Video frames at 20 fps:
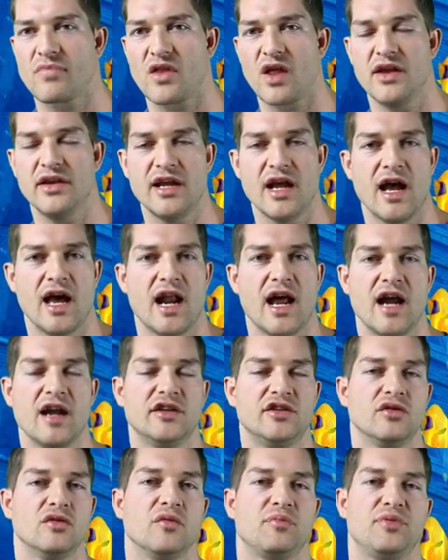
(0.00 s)
and yeah, and I
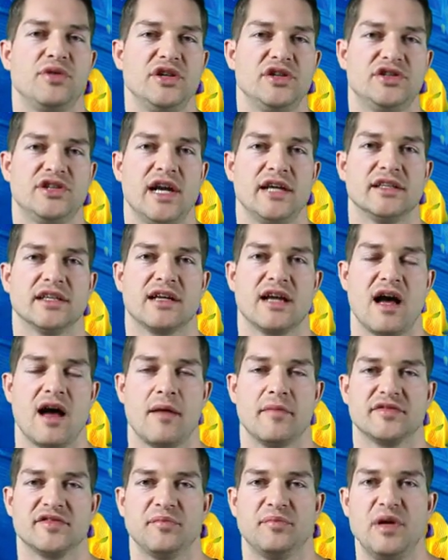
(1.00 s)
do appreciate the
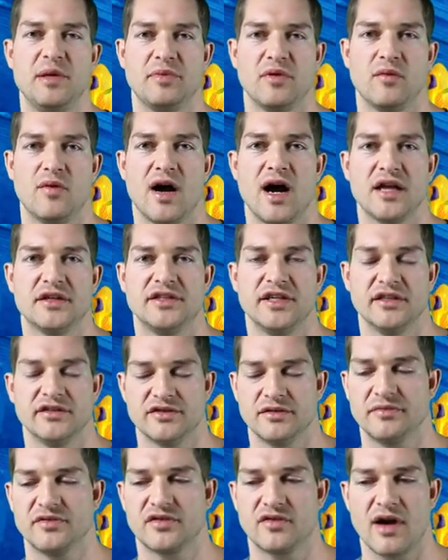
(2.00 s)
comments and people watching and
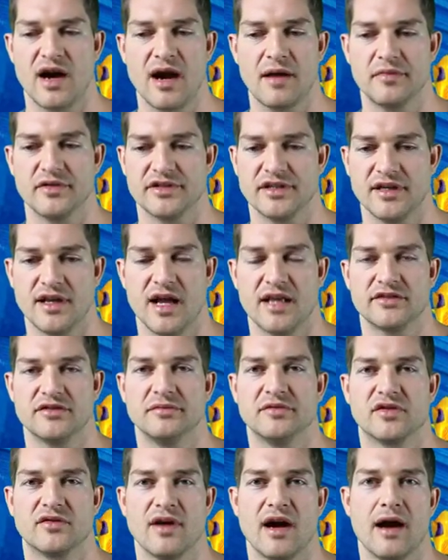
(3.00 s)
subscribers and
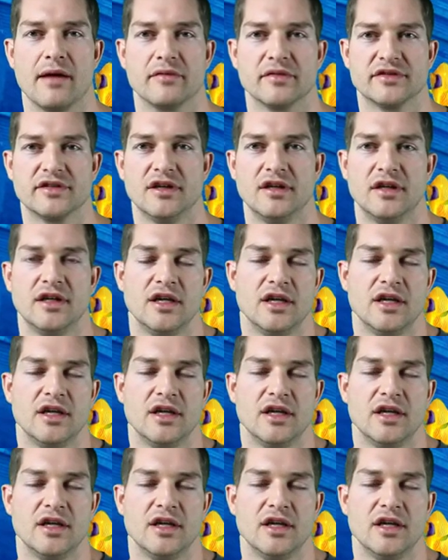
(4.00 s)
non-subscribers.